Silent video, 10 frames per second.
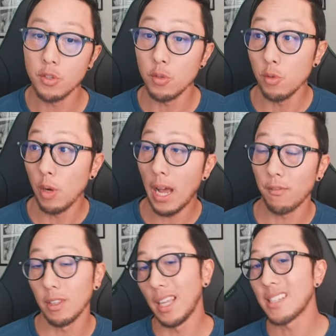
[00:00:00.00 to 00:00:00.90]
you have
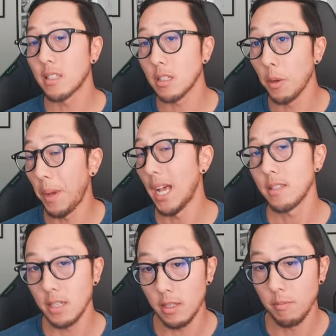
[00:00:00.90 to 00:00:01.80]
less
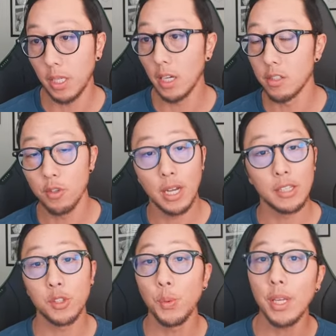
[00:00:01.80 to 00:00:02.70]
capacity because you're
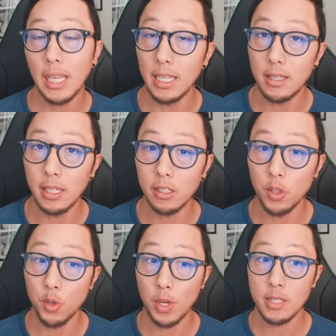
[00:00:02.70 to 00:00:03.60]
not doing anything to
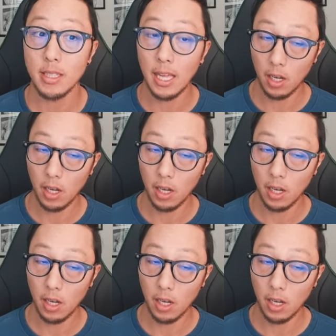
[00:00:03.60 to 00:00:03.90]
address that